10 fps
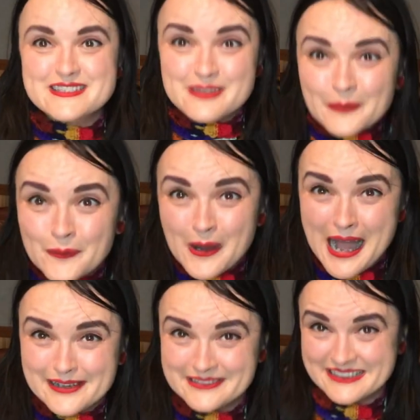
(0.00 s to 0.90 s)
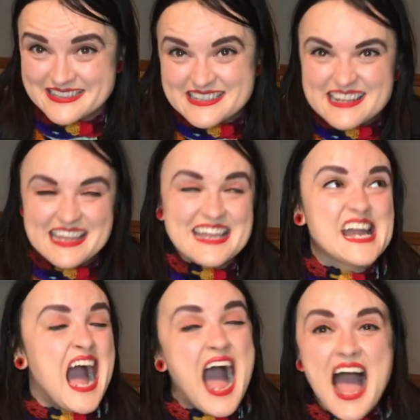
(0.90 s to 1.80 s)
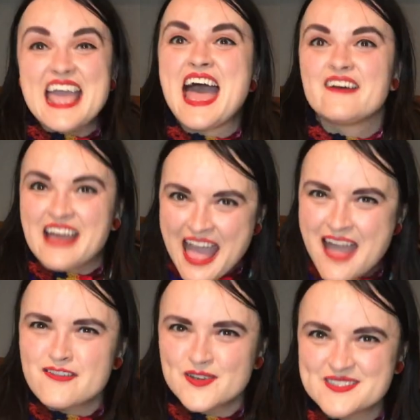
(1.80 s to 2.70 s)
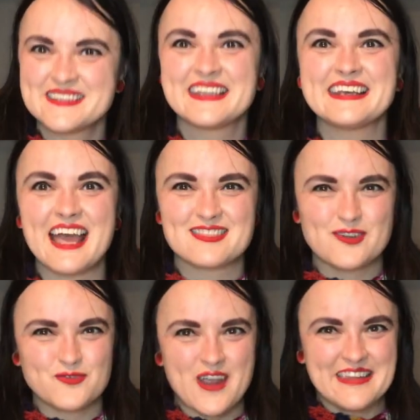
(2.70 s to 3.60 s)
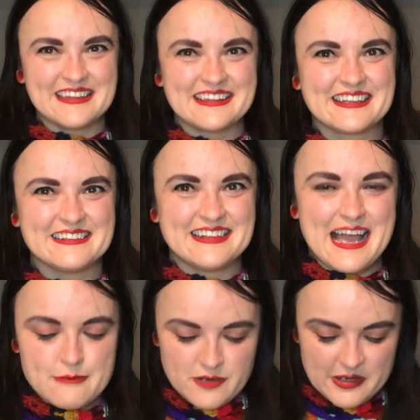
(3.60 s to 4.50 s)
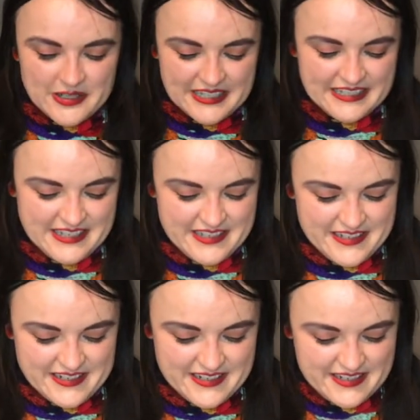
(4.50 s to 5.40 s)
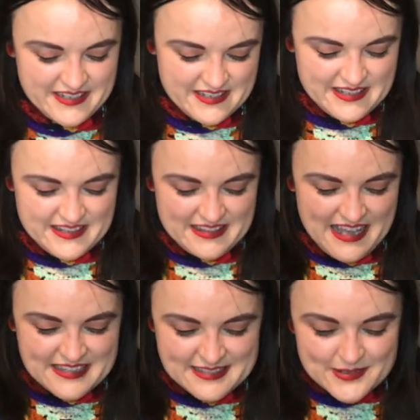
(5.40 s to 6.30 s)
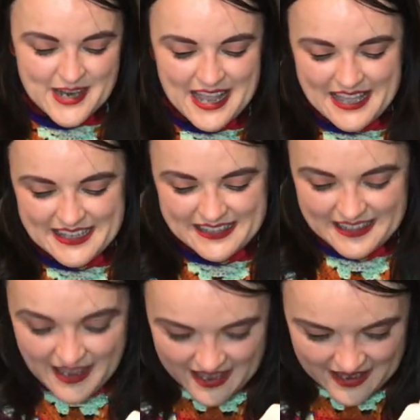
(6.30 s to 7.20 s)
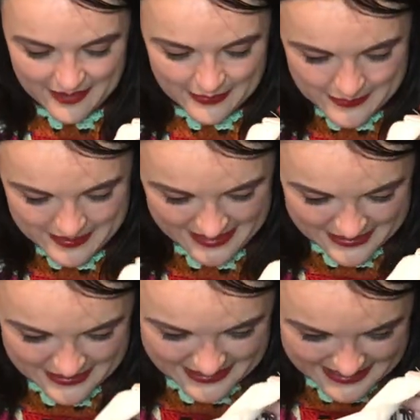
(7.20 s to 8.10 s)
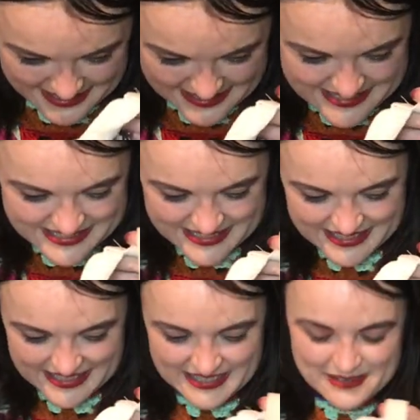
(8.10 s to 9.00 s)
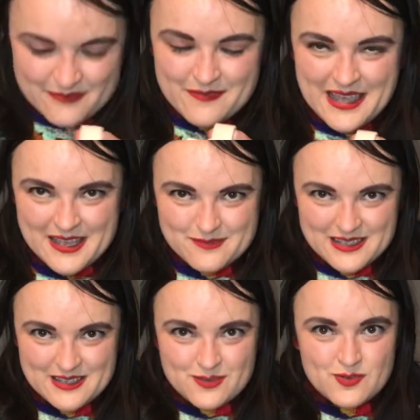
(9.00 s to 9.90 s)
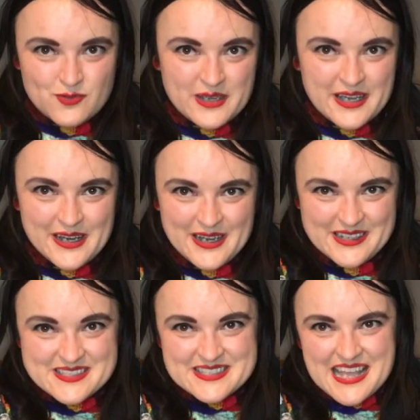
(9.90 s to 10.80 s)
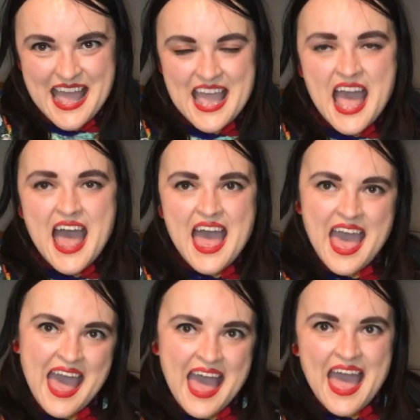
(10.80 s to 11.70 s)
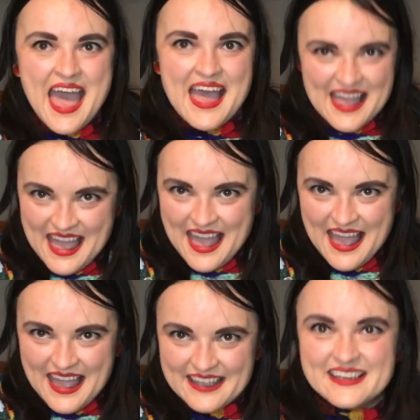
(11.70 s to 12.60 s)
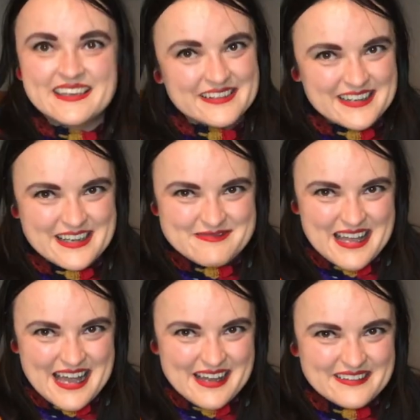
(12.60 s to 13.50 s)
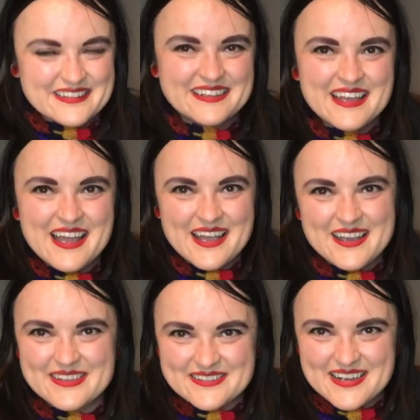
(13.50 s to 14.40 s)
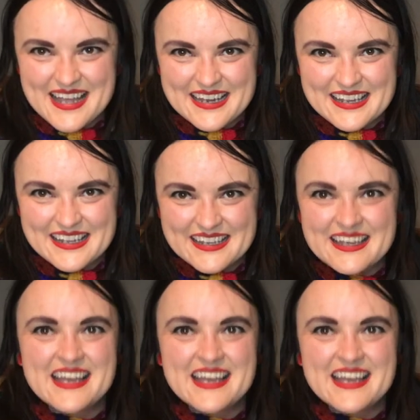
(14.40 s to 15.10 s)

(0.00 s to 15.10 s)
is the wildest thing I have ever seen at the Friendly Little Library in here. That's right. Oh my goodness. Maybe if we all say, hey, he'll come out. Are you ready?